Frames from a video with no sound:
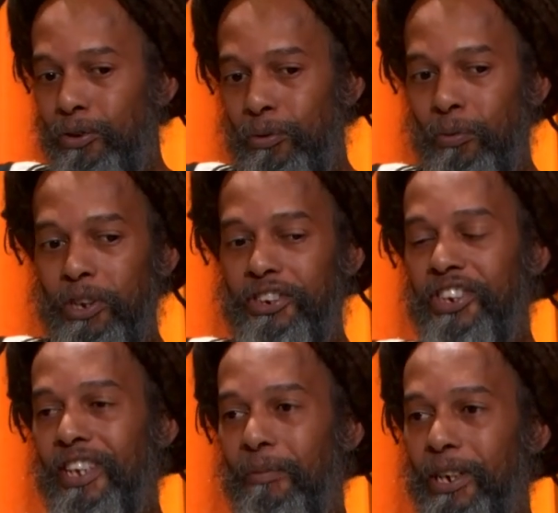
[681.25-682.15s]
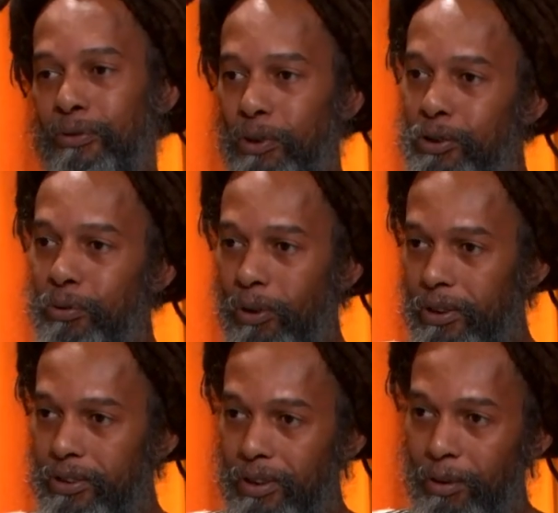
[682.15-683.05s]
we'll see them as
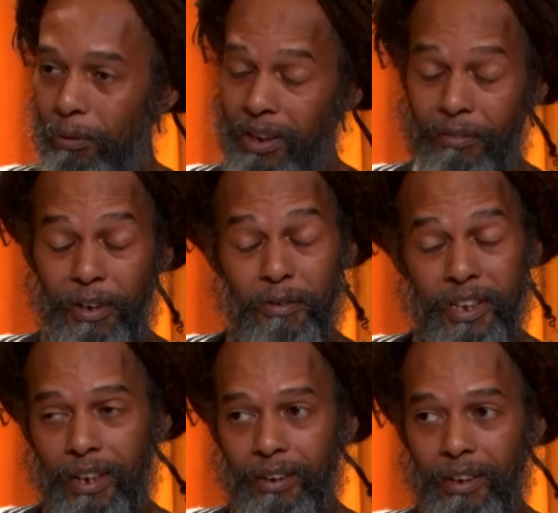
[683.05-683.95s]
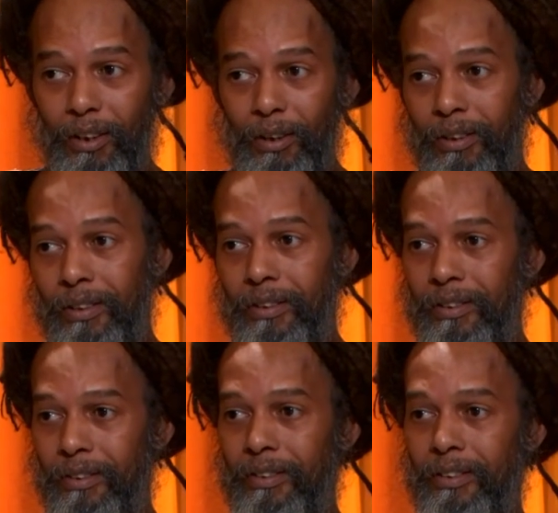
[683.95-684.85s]
rituals, but they're very technical.
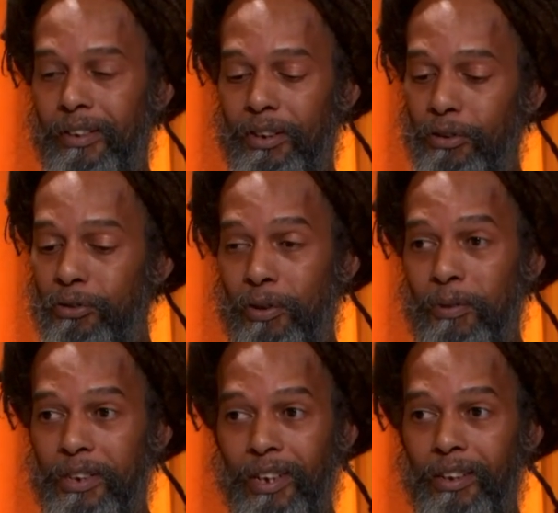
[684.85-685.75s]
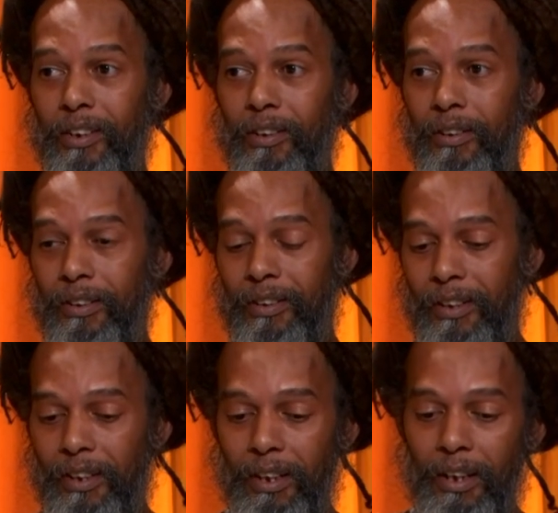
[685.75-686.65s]
They're extremely technical,
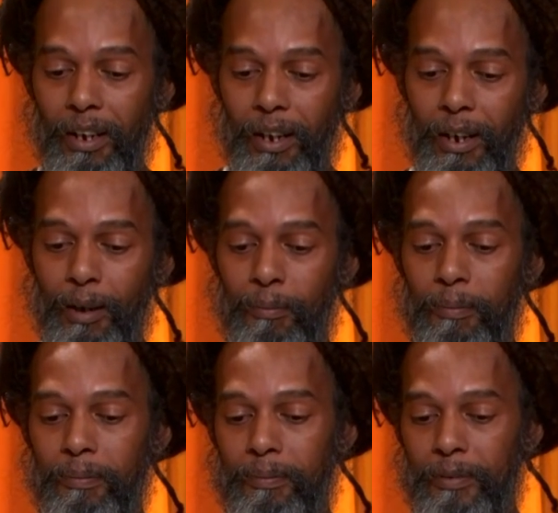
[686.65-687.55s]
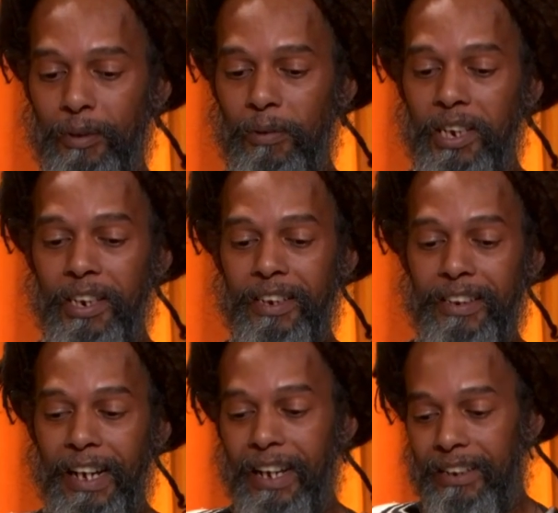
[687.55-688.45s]
um, meaning
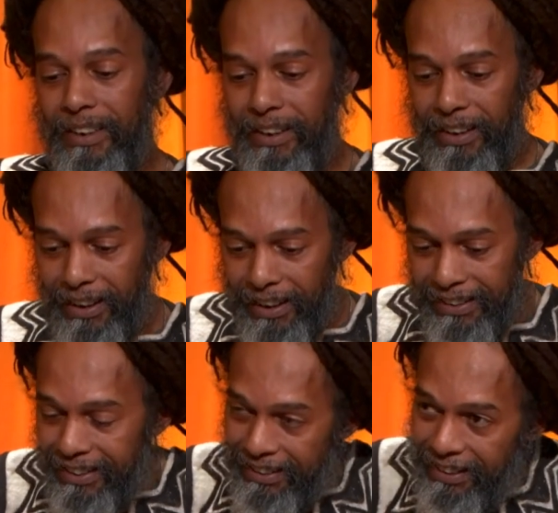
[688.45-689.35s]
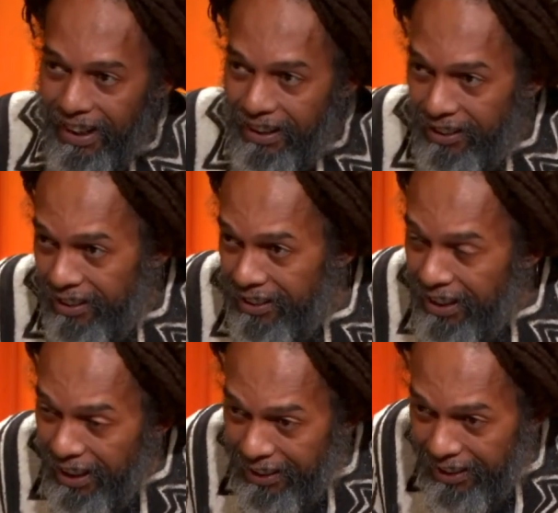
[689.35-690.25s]
that it's a science. It's
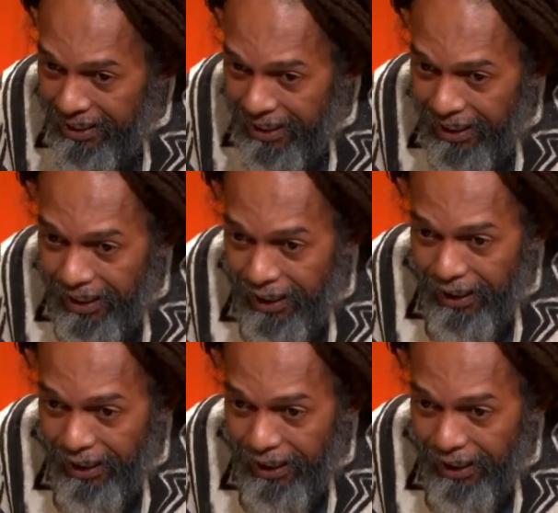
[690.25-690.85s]
not. Uh,